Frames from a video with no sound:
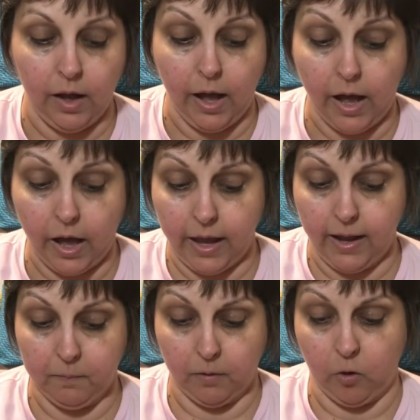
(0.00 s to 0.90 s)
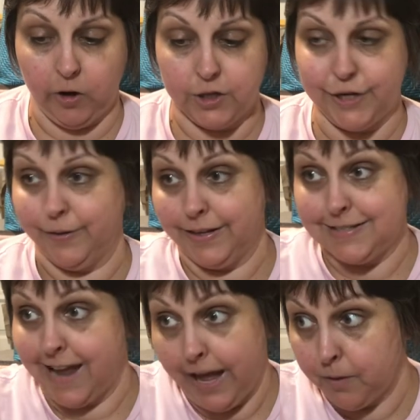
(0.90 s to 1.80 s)
I am going to
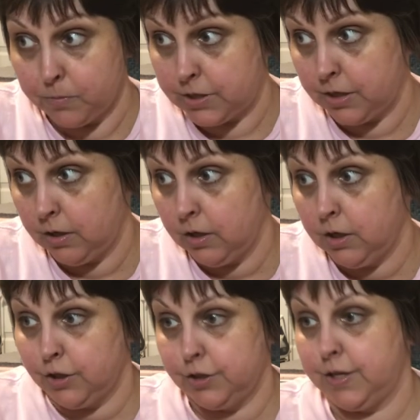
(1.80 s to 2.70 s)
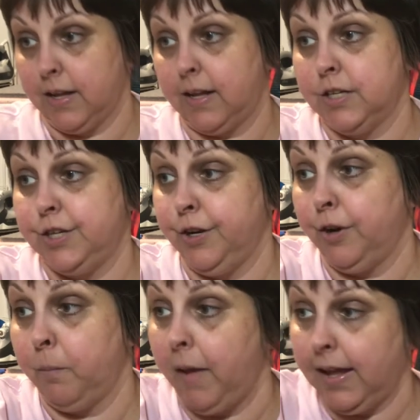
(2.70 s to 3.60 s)
attempt to continue
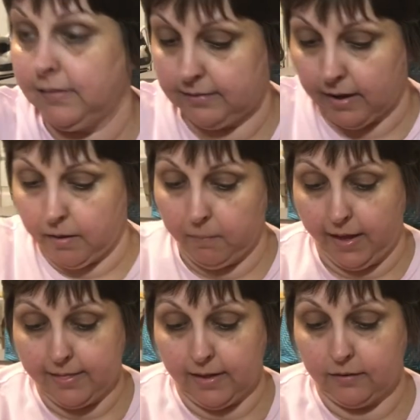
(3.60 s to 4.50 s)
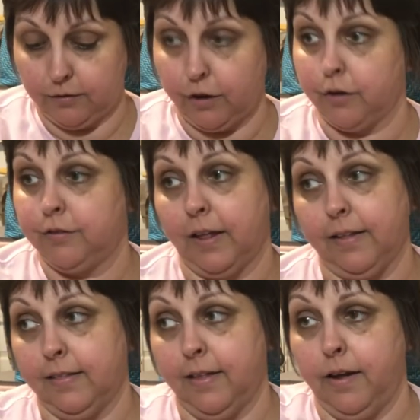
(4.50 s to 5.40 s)
to make some and then start
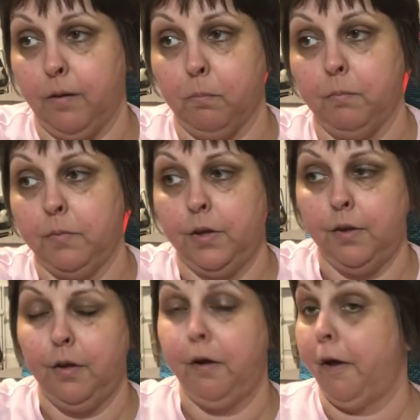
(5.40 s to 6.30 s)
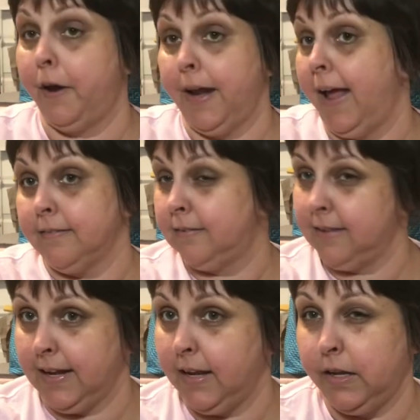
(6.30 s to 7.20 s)
selling them on
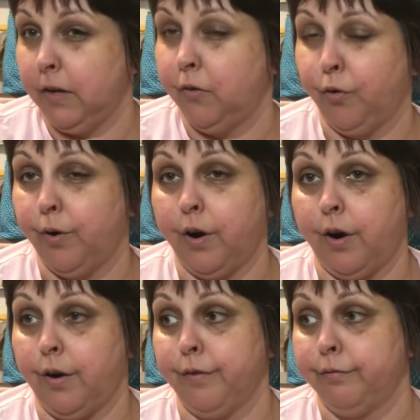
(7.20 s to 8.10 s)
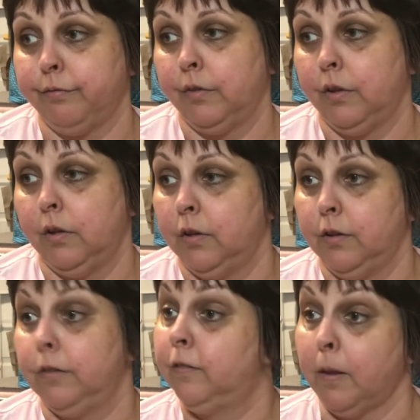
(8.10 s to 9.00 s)
Etsy or
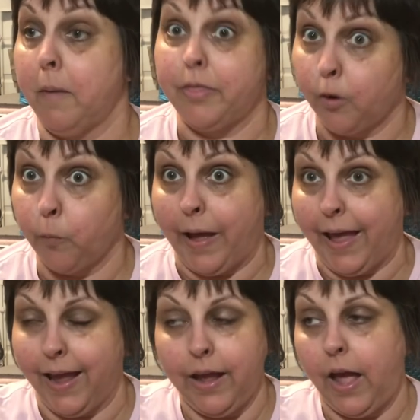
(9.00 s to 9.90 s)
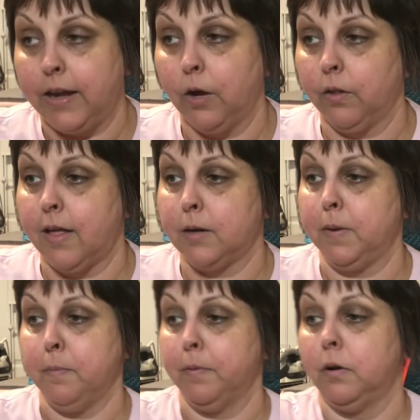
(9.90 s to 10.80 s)
some other way. I know a lot of
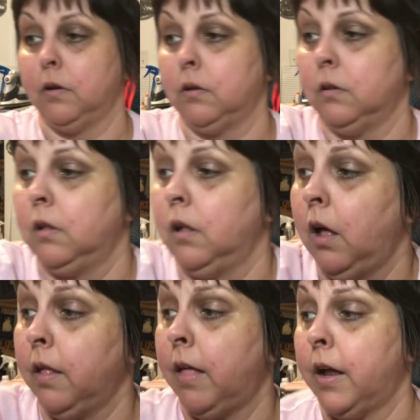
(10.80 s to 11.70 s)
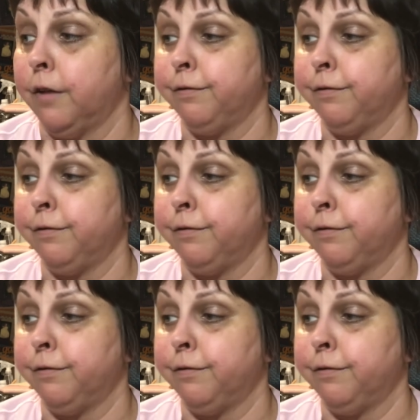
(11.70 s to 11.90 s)
people, a lot of